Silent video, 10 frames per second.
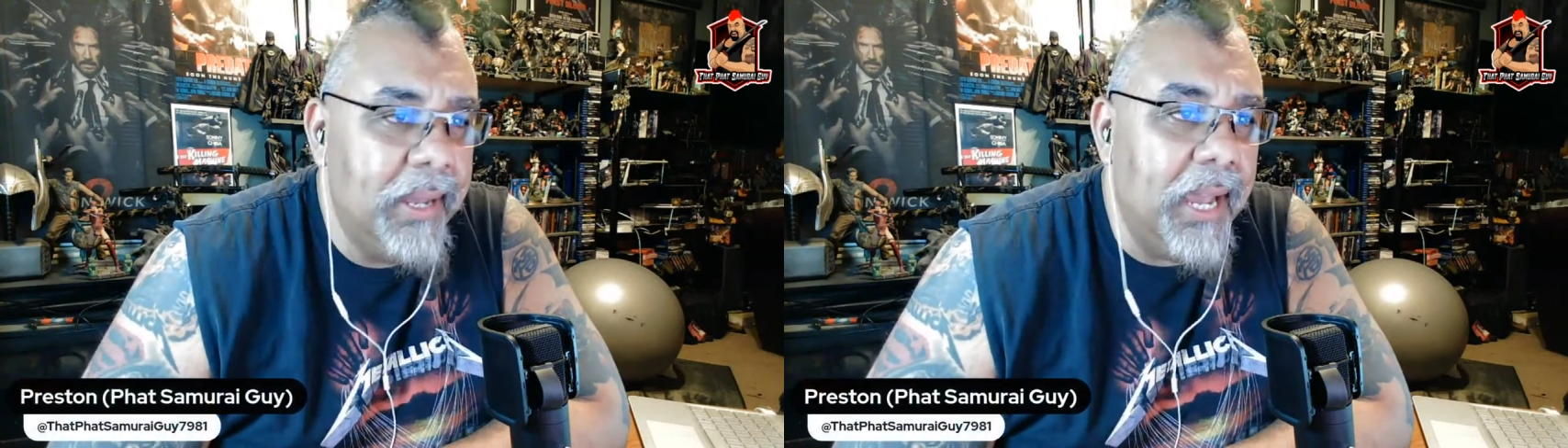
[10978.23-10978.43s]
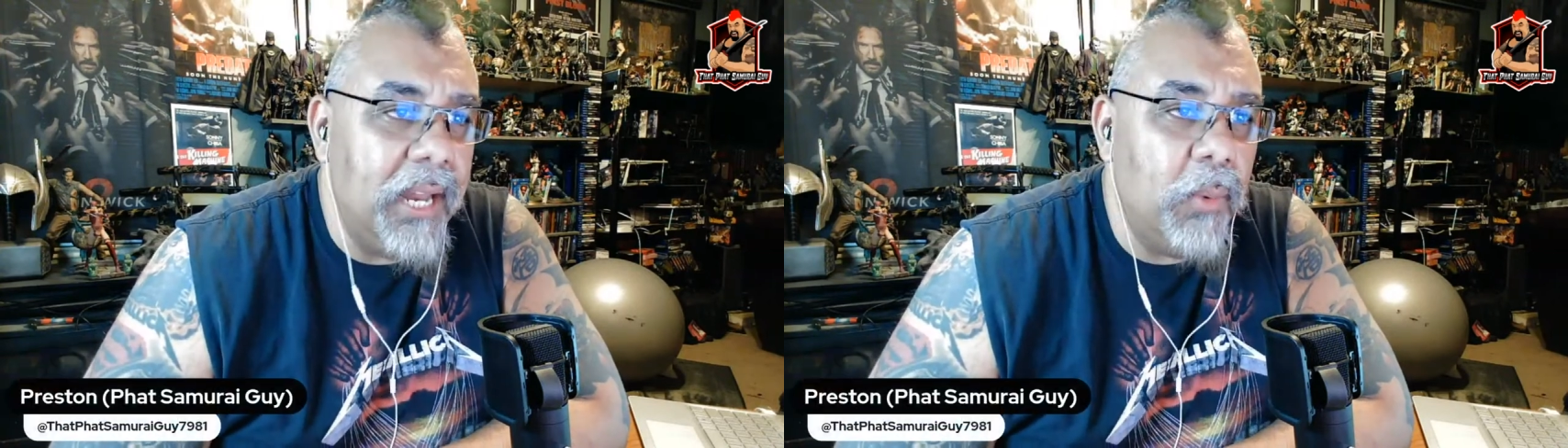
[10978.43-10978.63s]

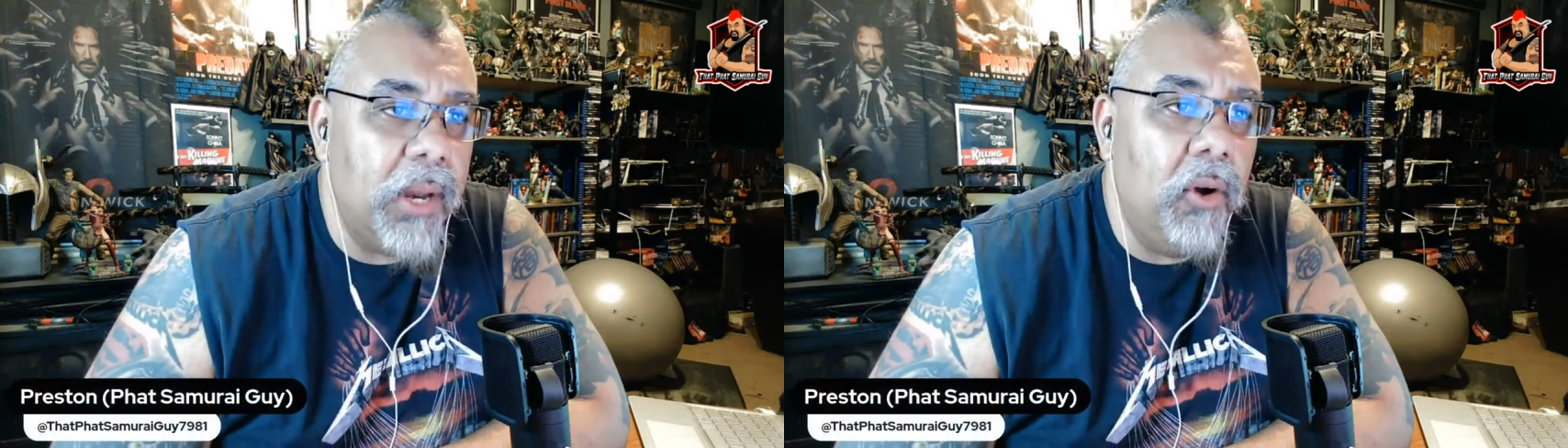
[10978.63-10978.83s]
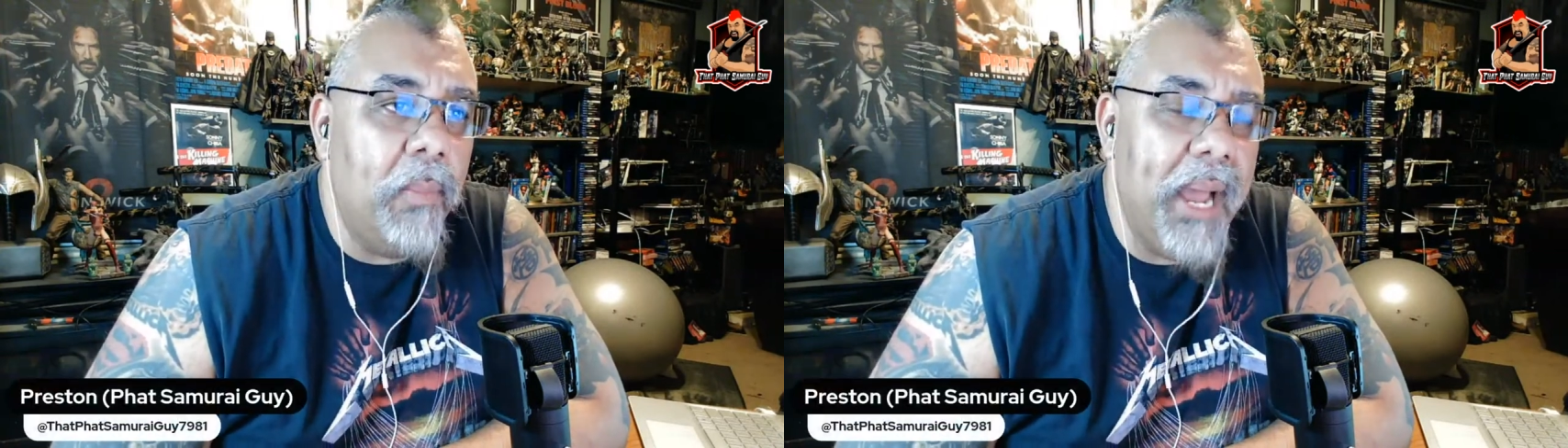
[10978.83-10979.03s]
and you want to
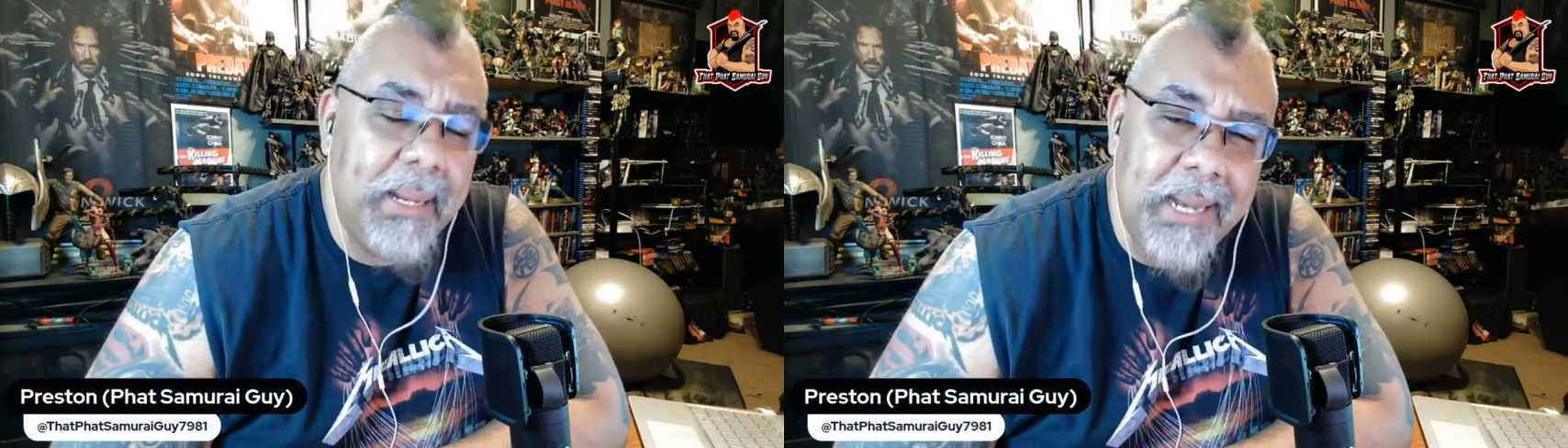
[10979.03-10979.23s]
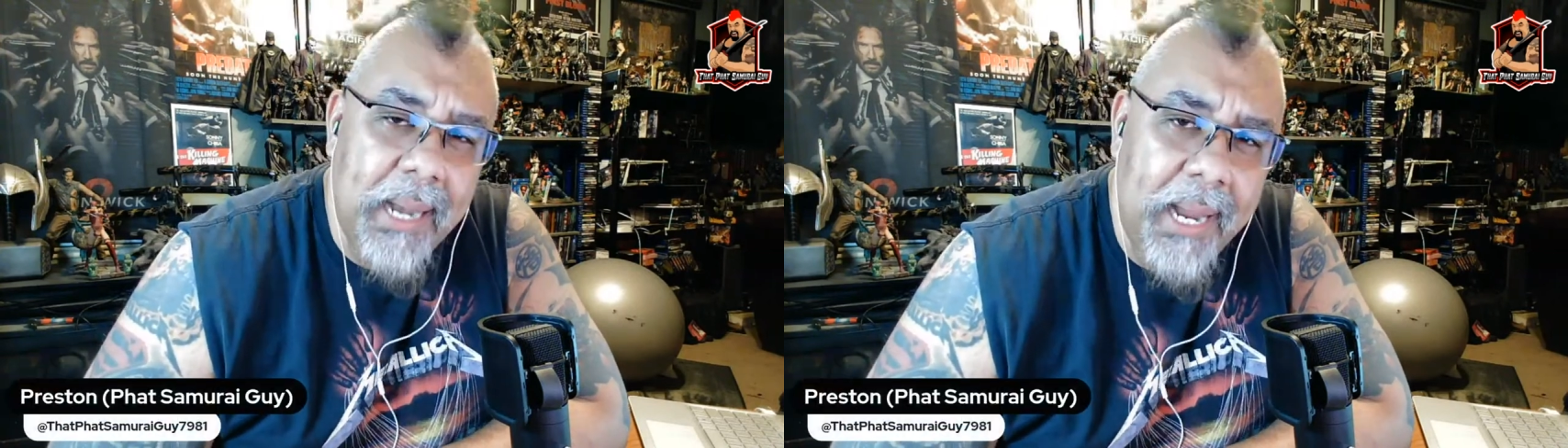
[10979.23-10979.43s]
go back
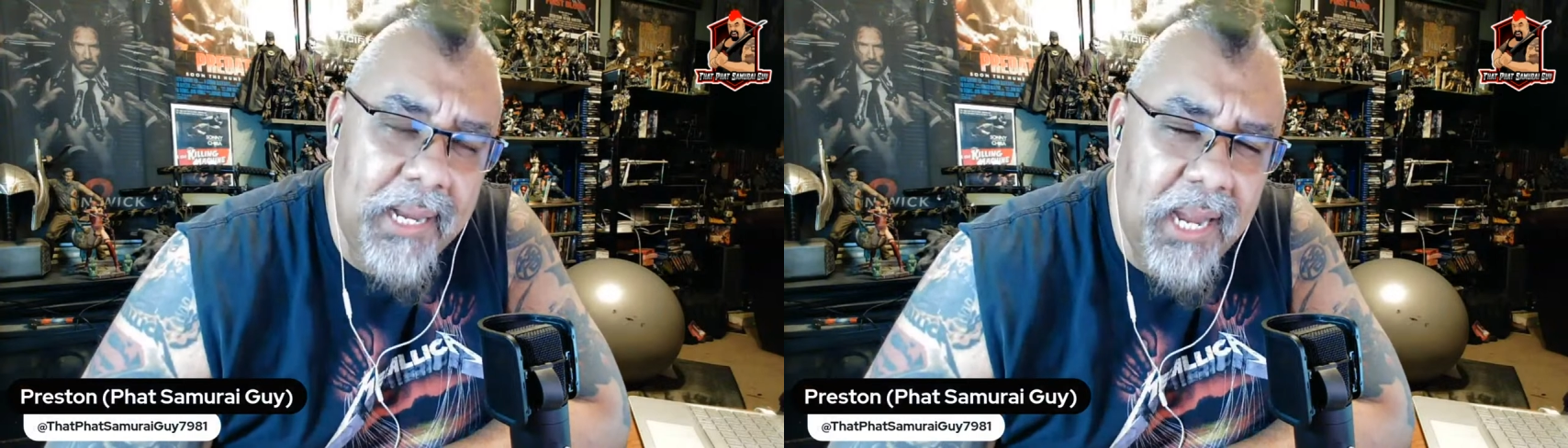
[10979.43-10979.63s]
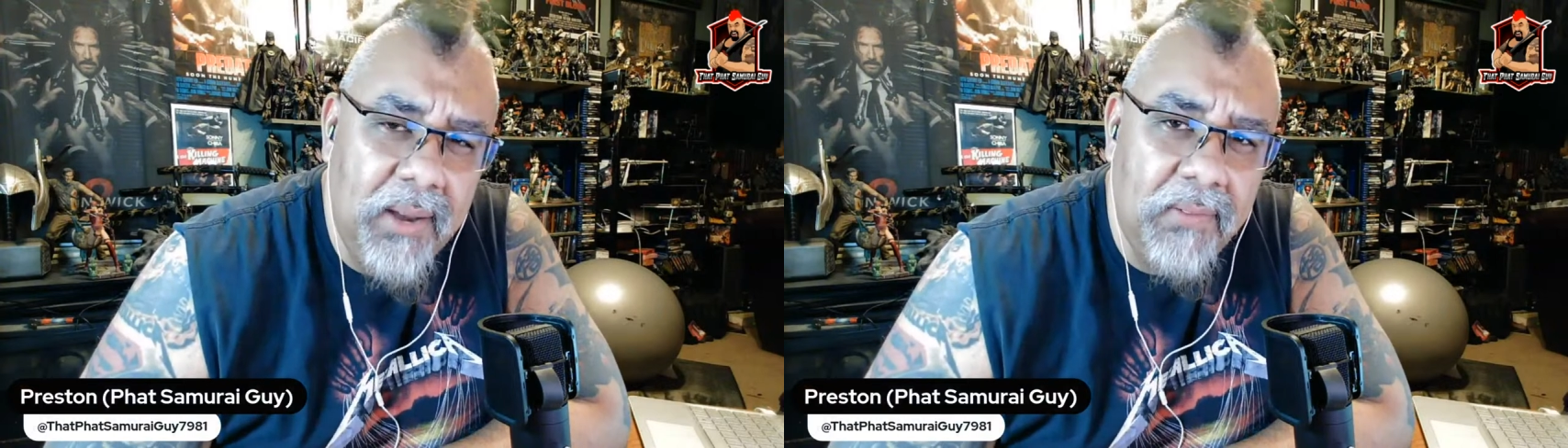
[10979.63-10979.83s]
to
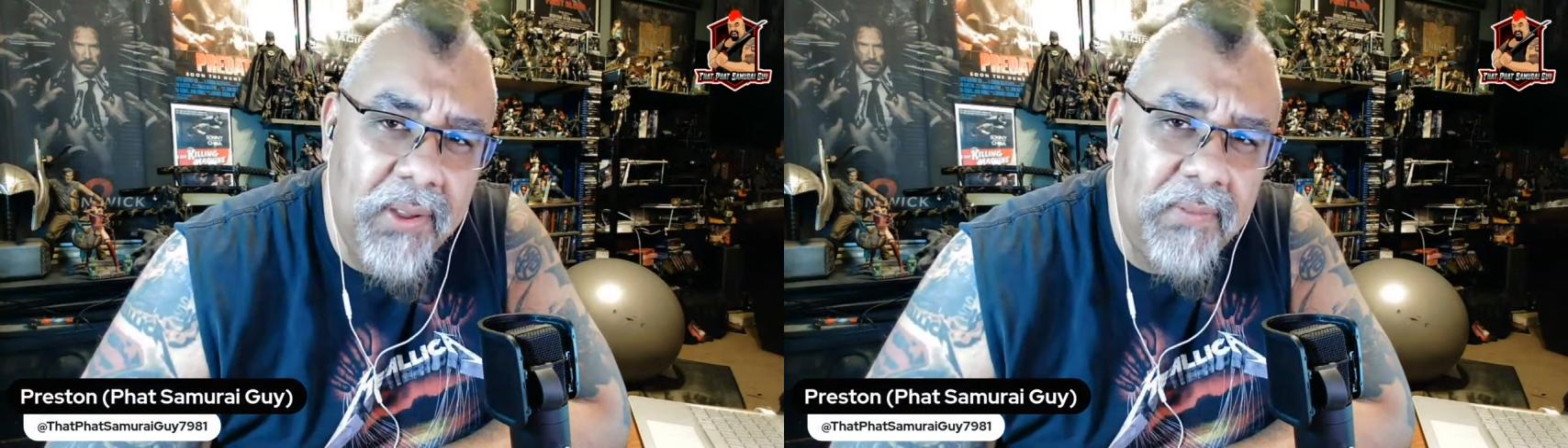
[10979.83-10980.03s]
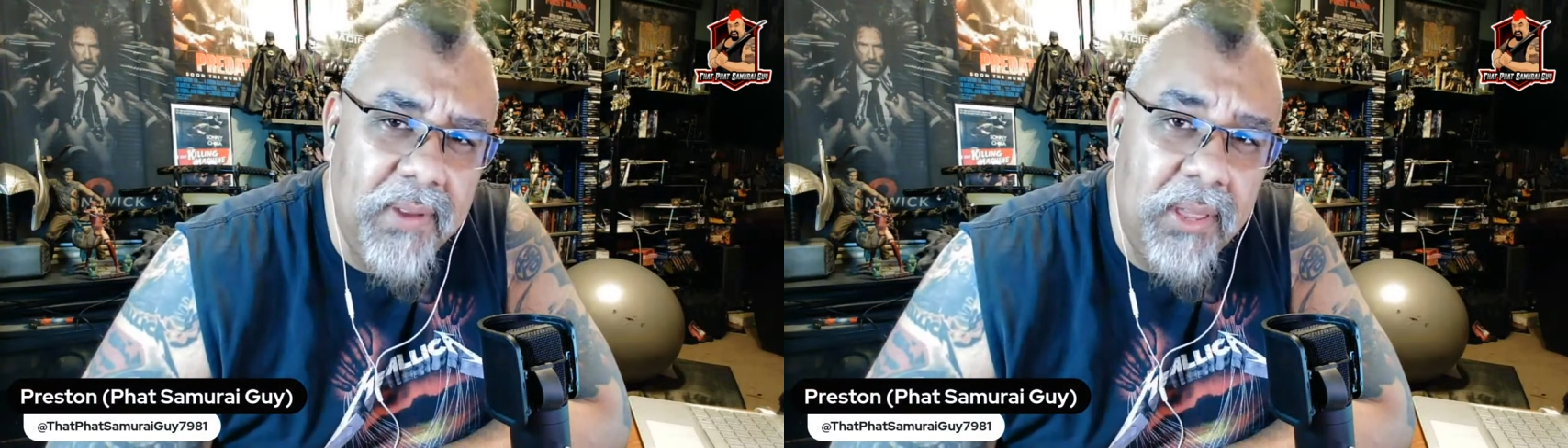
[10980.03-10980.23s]
nineteen
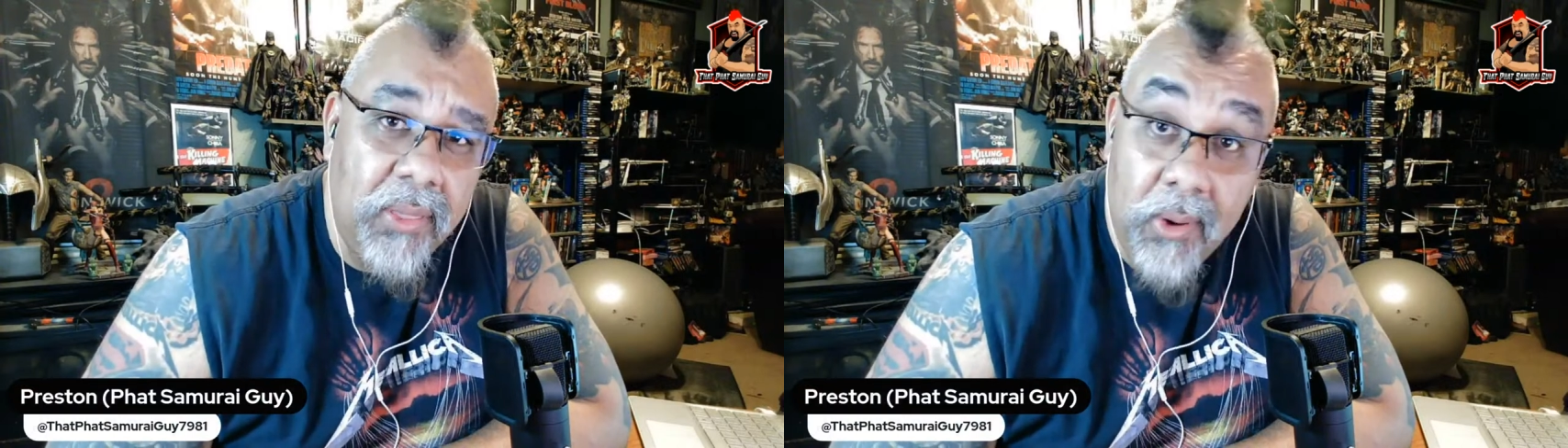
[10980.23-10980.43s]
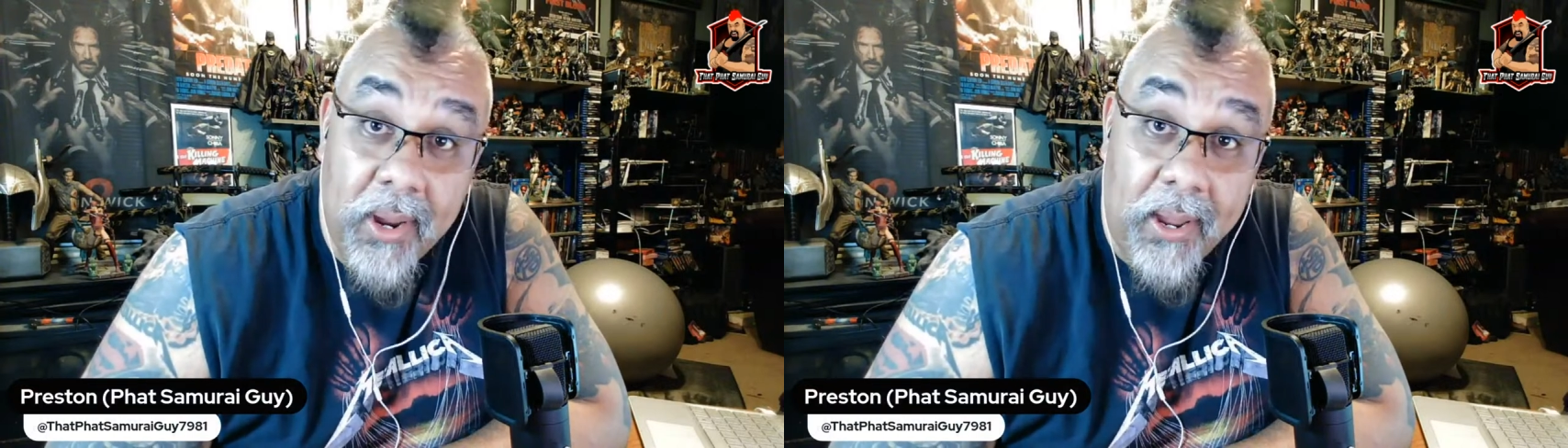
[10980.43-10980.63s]

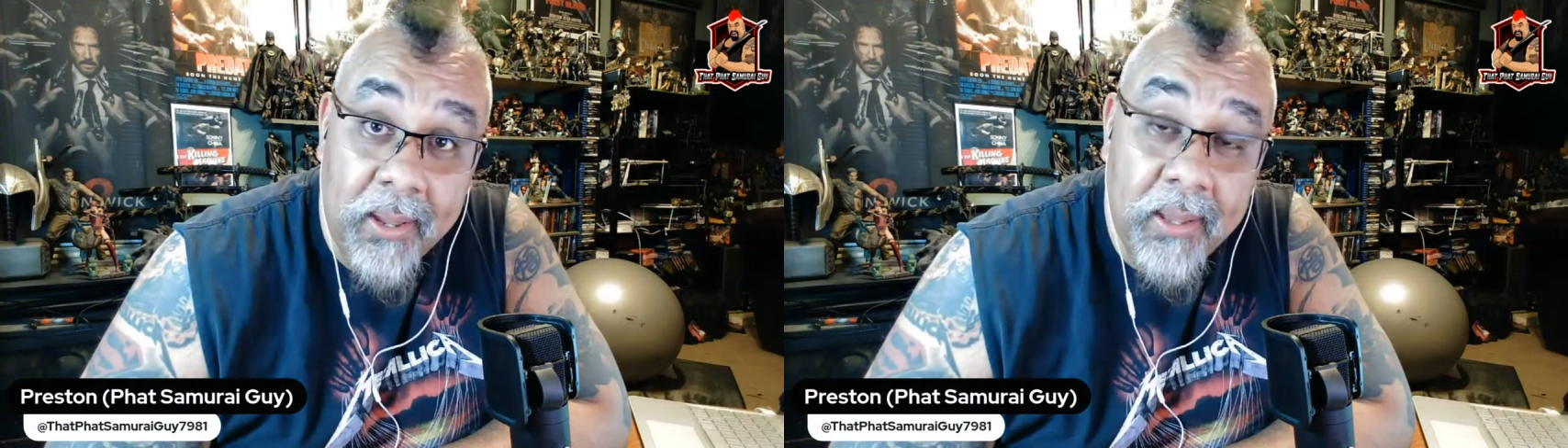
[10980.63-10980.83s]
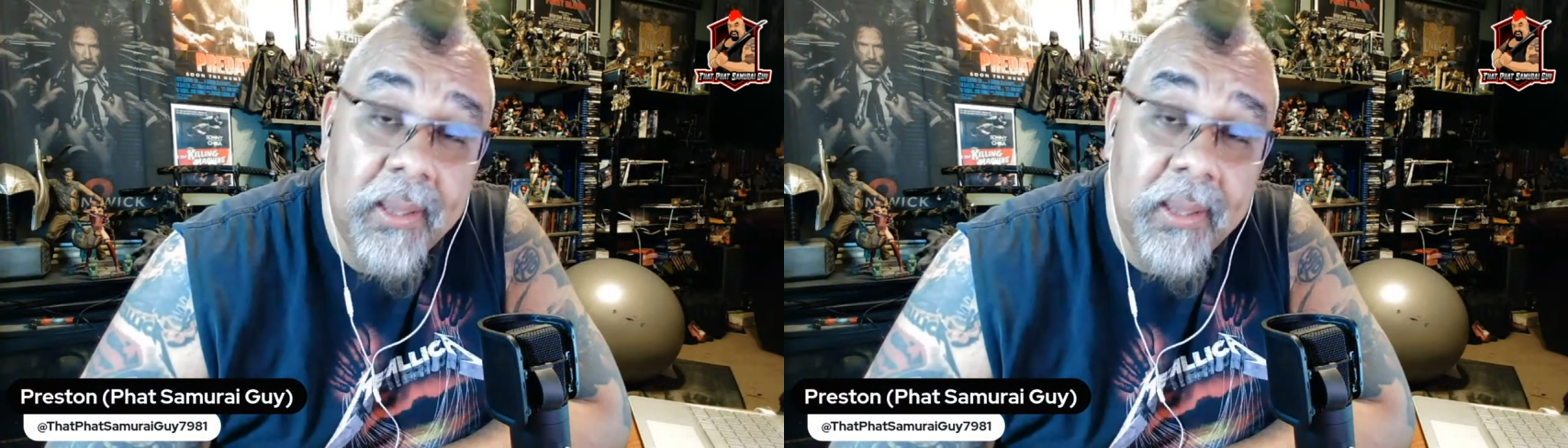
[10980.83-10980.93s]
fifty-three,